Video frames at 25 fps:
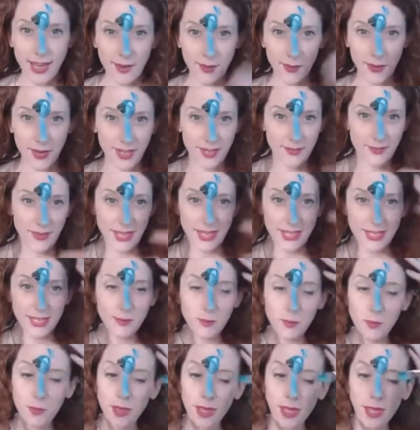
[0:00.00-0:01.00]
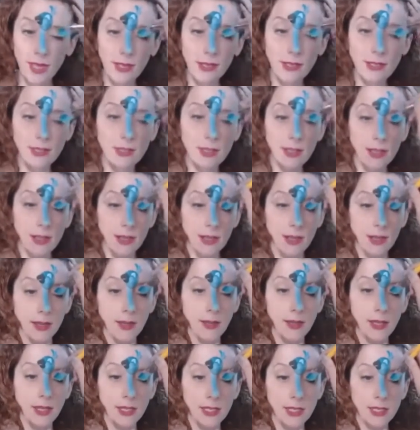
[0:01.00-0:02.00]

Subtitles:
And now we're going to make some wings. I'm